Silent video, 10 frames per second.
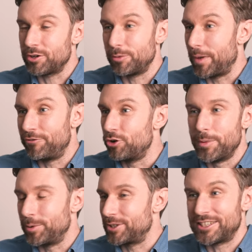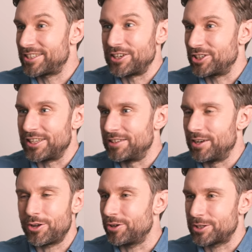called metformin, which is essentially, you know,
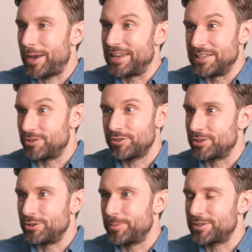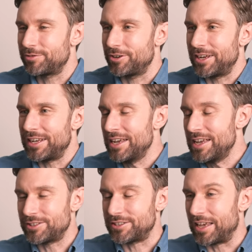costs pennies. The drug's almost free.
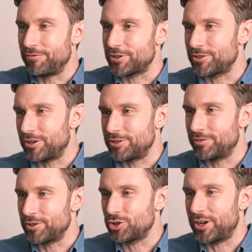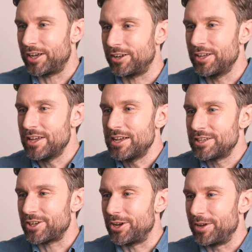It's just the infrastructure of the trial.
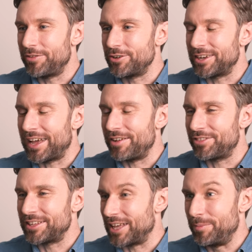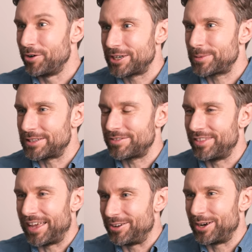So if you're going to have things that are more expensive than
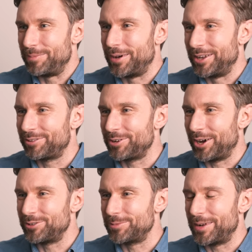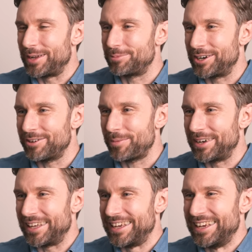that, you're going to burn through your 100 million pretty
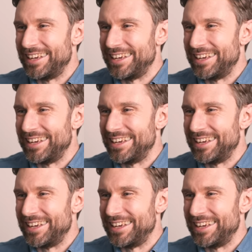rapidly.